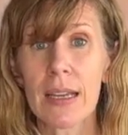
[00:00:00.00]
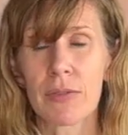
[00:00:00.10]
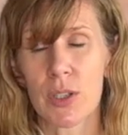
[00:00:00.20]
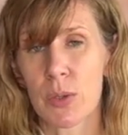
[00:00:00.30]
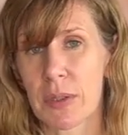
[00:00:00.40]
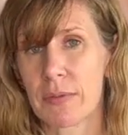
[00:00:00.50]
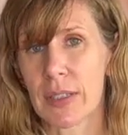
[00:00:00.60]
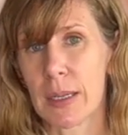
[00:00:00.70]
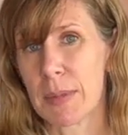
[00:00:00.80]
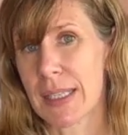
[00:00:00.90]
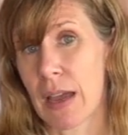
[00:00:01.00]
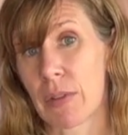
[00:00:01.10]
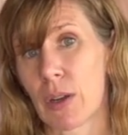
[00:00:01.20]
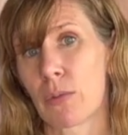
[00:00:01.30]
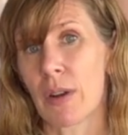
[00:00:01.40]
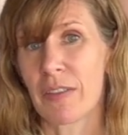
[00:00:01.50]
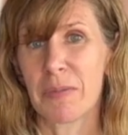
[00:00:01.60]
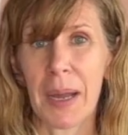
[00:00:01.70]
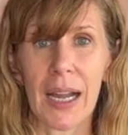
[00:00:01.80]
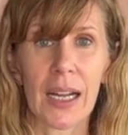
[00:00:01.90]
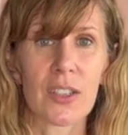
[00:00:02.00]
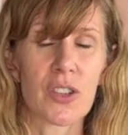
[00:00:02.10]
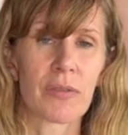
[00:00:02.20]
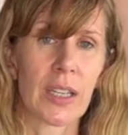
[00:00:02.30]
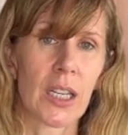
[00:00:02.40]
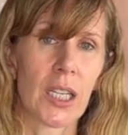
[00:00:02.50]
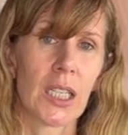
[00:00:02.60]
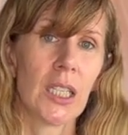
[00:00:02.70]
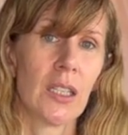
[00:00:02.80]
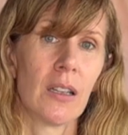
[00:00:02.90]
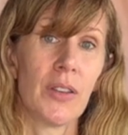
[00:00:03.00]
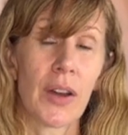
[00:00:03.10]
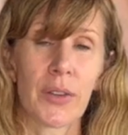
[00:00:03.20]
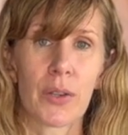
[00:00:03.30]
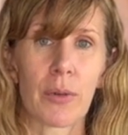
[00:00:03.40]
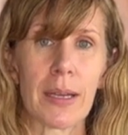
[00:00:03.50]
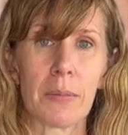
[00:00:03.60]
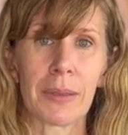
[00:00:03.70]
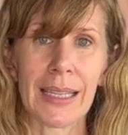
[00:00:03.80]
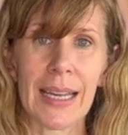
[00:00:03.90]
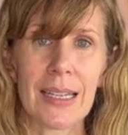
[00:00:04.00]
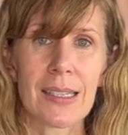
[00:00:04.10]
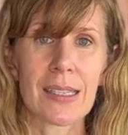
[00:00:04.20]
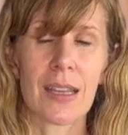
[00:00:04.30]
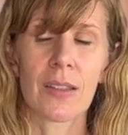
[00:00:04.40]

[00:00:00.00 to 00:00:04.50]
if your twin flame is having a rough patch, if they're not in a great place,